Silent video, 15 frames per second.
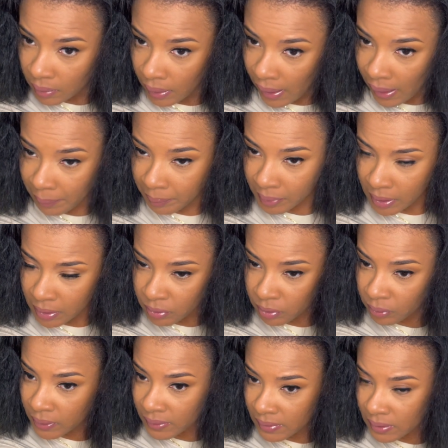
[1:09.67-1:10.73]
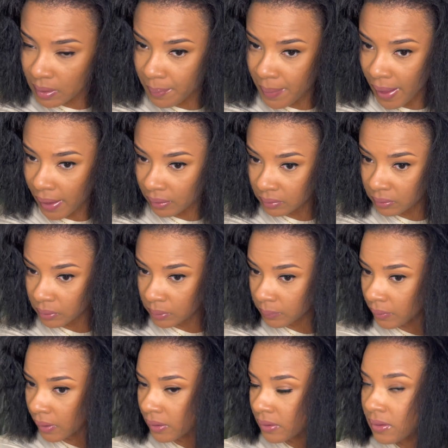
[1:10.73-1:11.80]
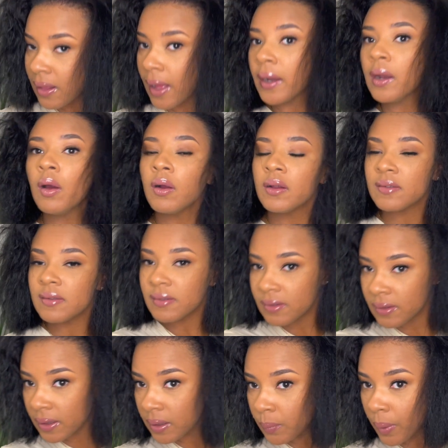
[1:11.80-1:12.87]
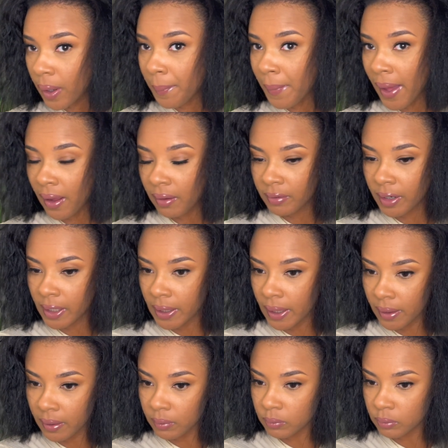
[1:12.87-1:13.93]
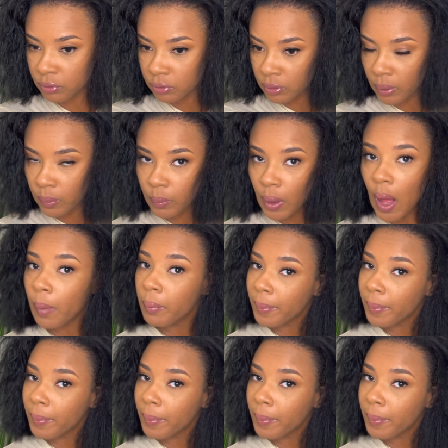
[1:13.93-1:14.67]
I'm gonna do this in the bathroom because it's kind of hard to see where I'm at right now. So I'll be